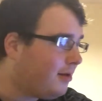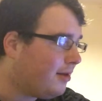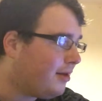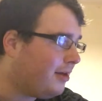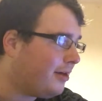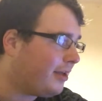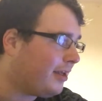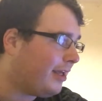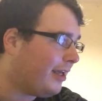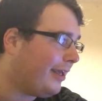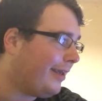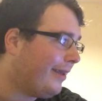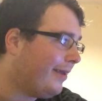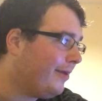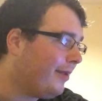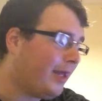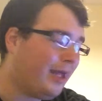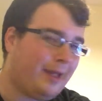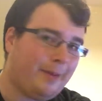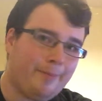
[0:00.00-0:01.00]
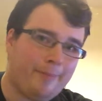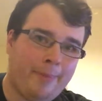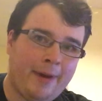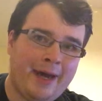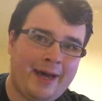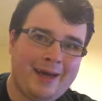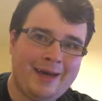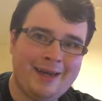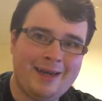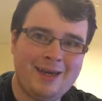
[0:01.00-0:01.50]
Okay,
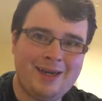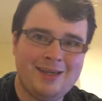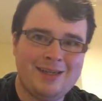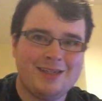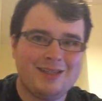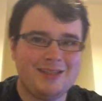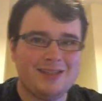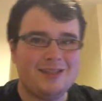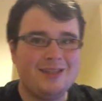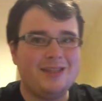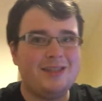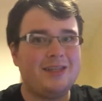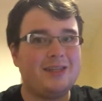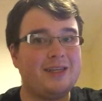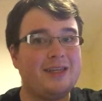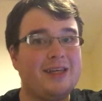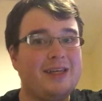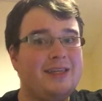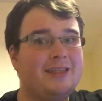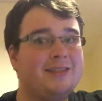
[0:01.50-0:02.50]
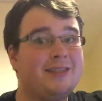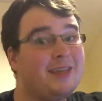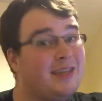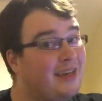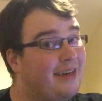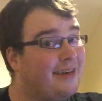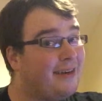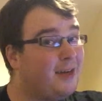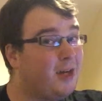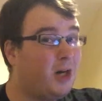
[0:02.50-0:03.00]
Pan is
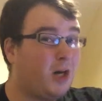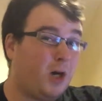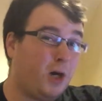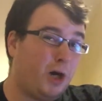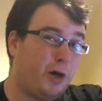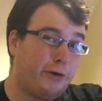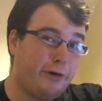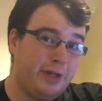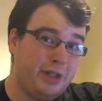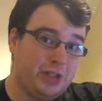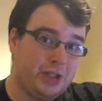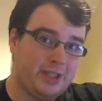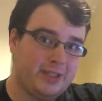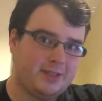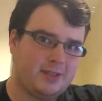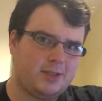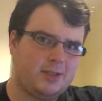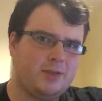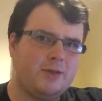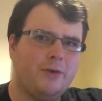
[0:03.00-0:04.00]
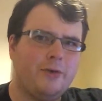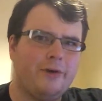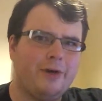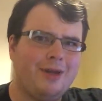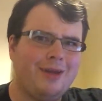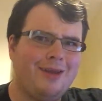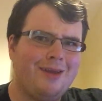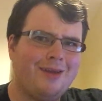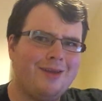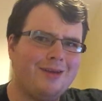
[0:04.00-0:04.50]
an origin
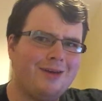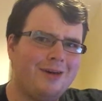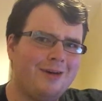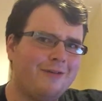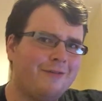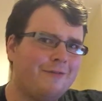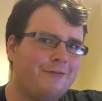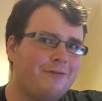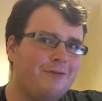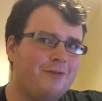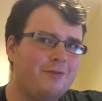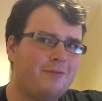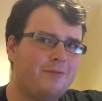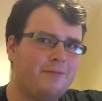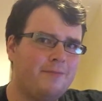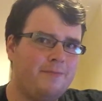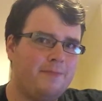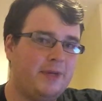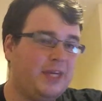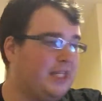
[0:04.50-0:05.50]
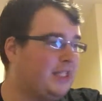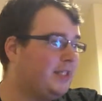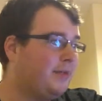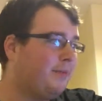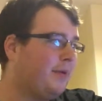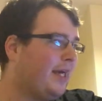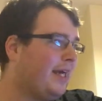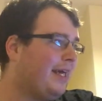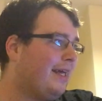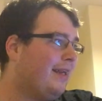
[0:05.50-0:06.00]
story of Peter
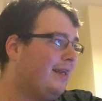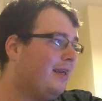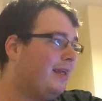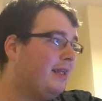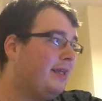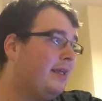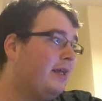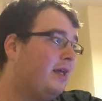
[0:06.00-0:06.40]
Pan.